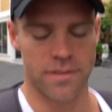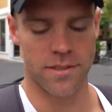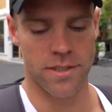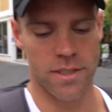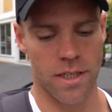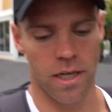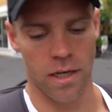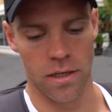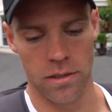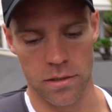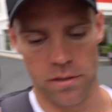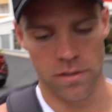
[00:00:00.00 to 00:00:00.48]

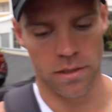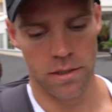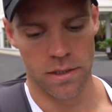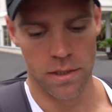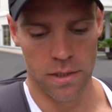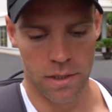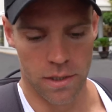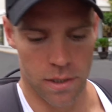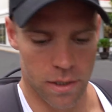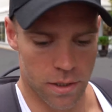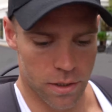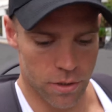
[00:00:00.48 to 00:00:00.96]
So,
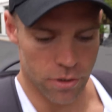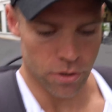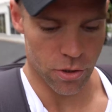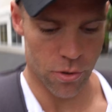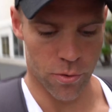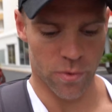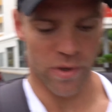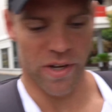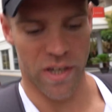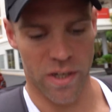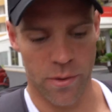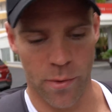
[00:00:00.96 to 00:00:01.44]

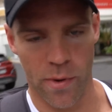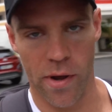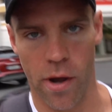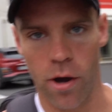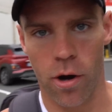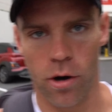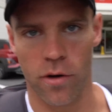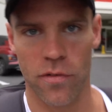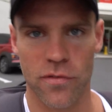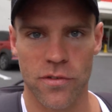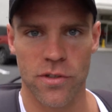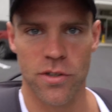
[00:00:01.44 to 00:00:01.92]
new week, we
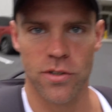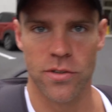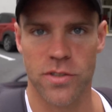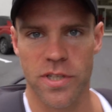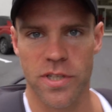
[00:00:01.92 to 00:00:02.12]
are off to